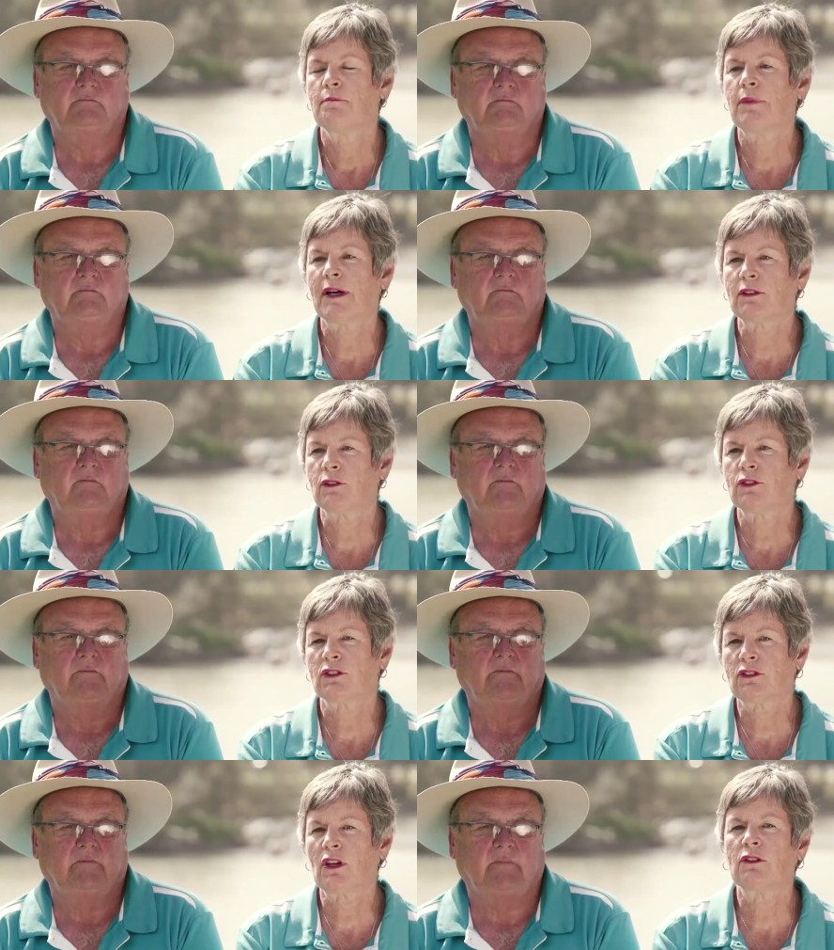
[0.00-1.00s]
Speaker 1: but you
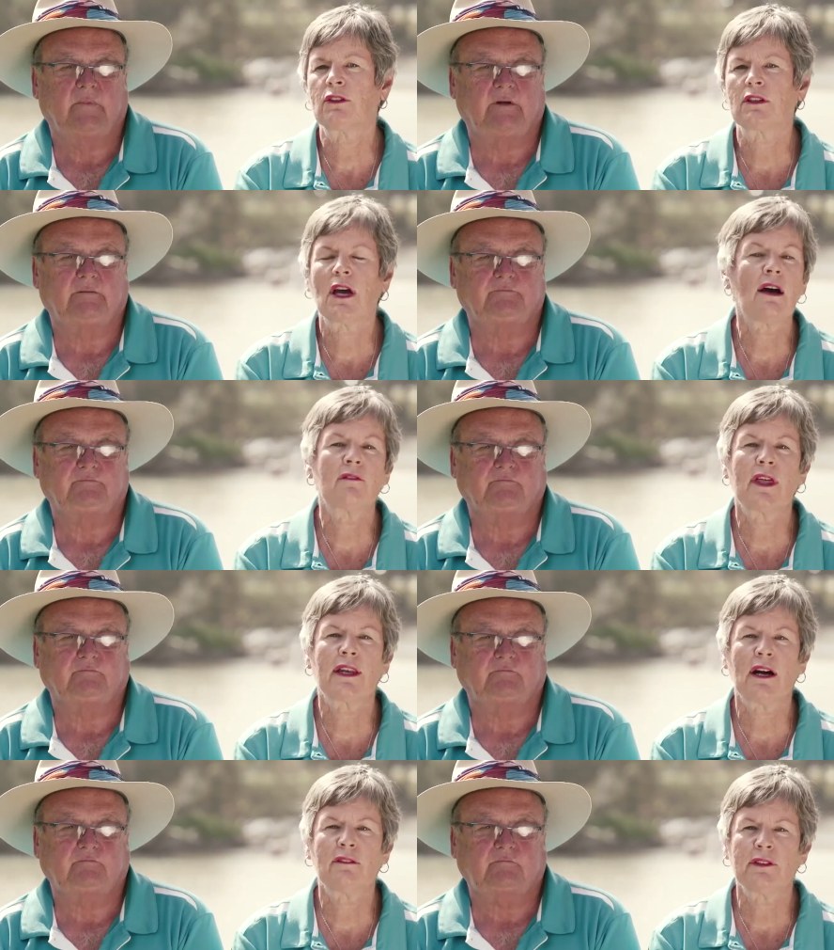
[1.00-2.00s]
just don't have that
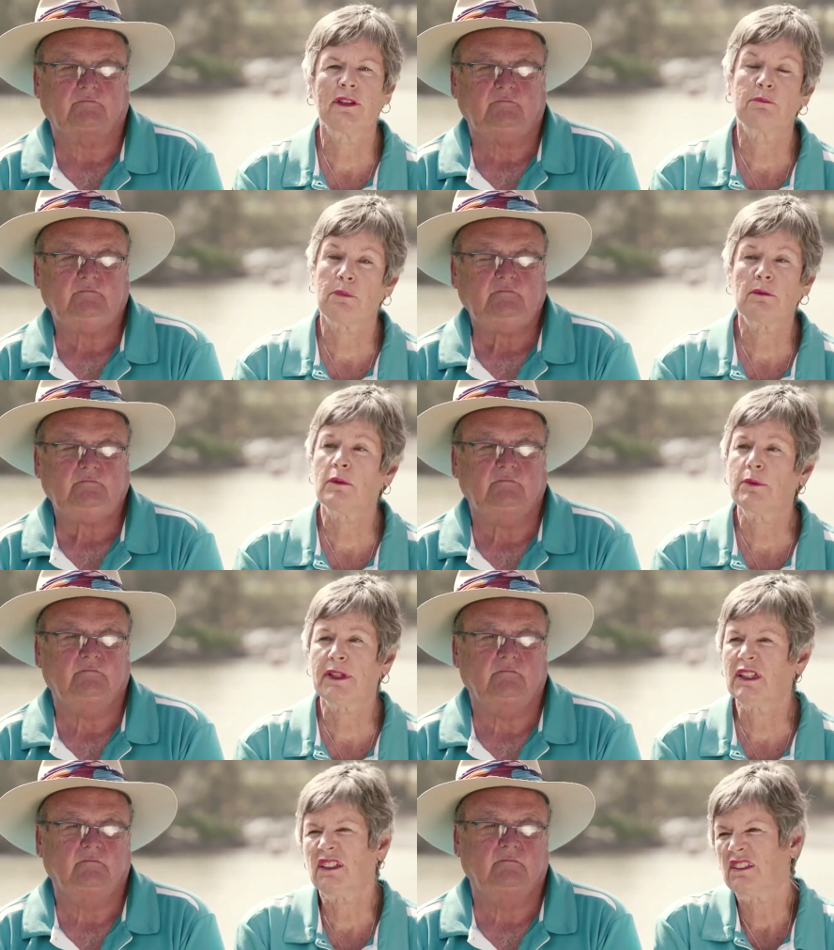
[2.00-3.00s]
oven that
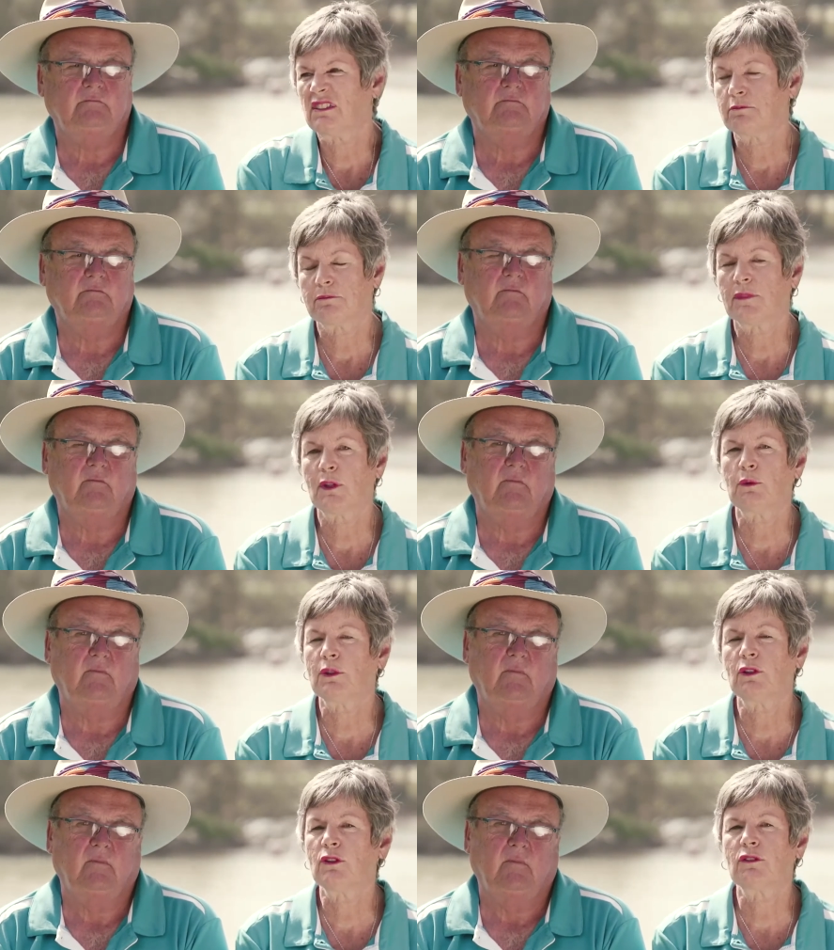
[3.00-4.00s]
probably you would
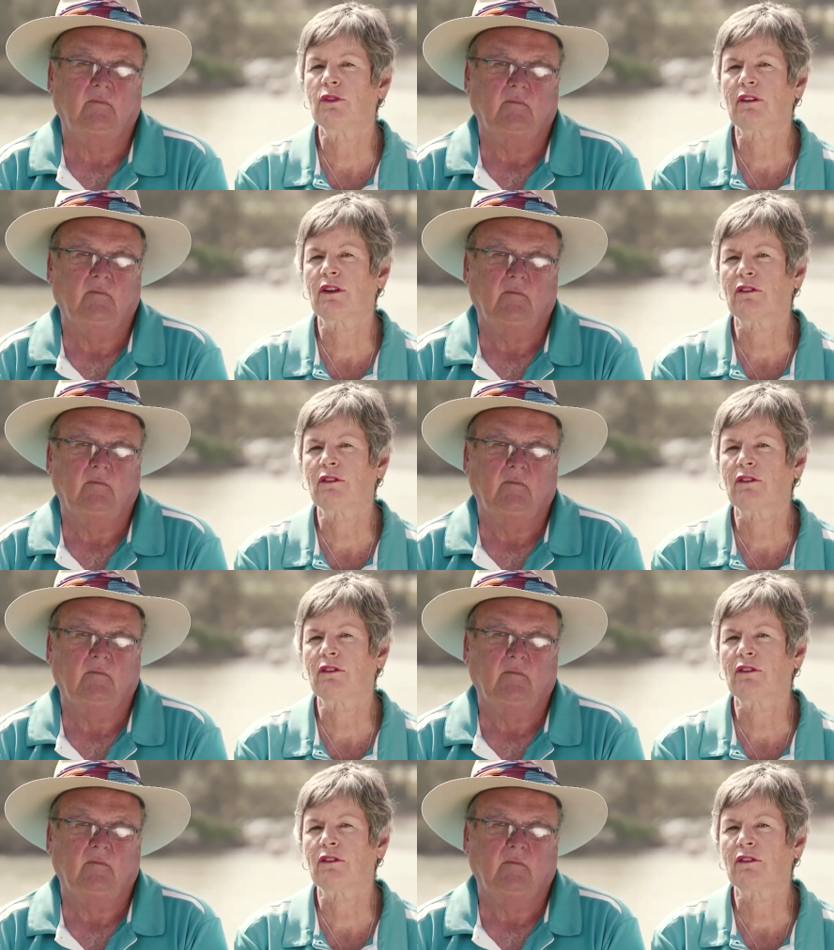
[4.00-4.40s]
use very